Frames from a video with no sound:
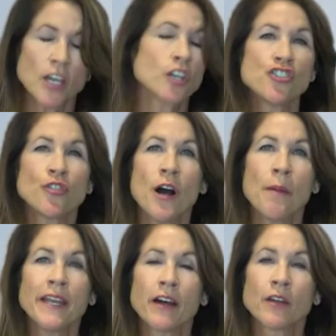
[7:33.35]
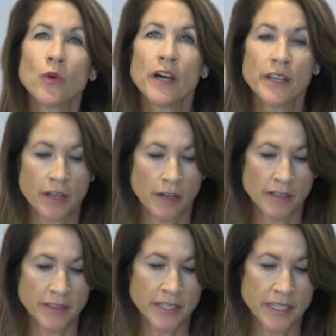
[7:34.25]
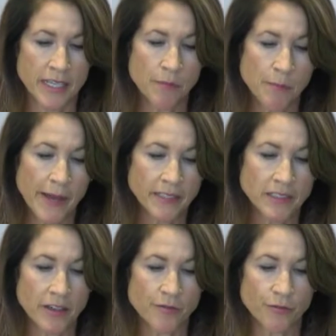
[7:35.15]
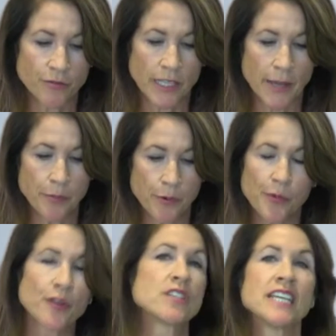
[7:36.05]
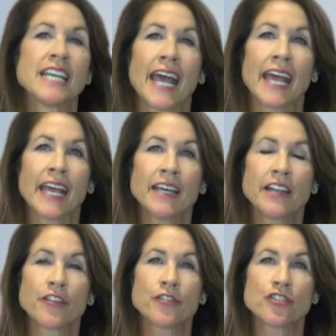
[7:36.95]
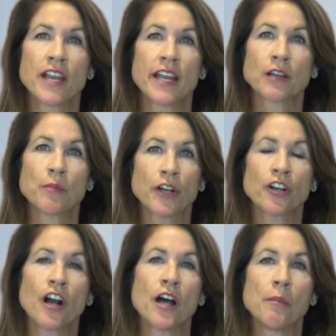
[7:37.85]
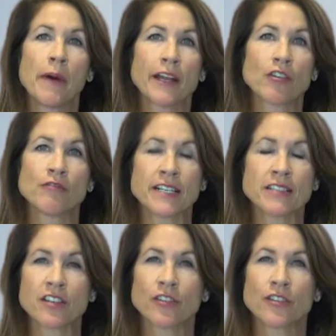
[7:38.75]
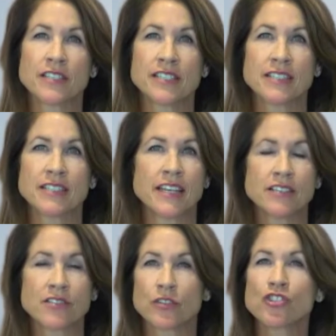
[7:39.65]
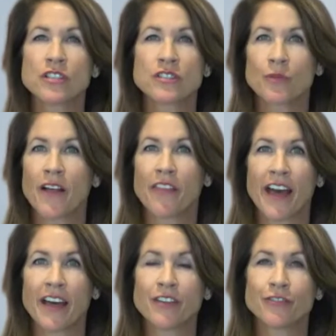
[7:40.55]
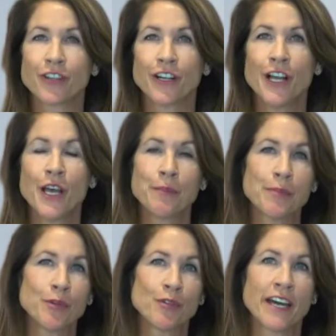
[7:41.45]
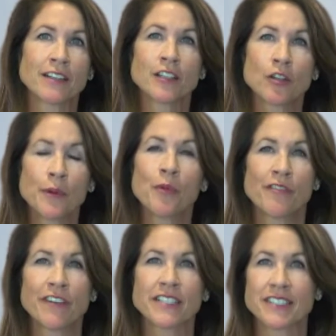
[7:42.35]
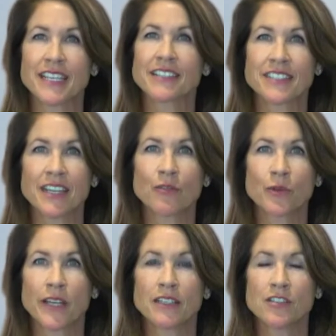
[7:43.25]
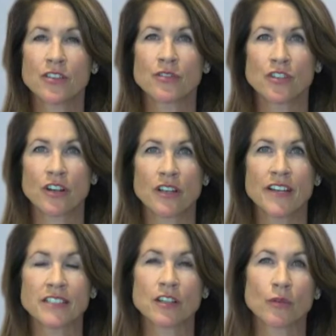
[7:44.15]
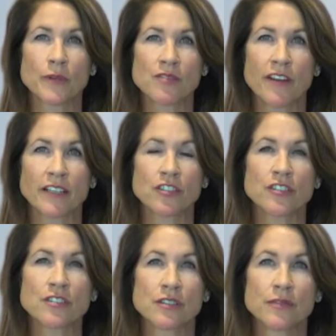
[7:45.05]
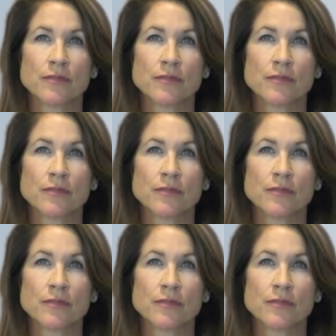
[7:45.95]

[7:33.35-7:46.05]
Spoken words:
Could you comment on the impact of lipoprotein A, another genetic marker, on microvascular disease? Any solutions around that for people who've had a little bit more advanced testing related to those cardiovascular risk factors?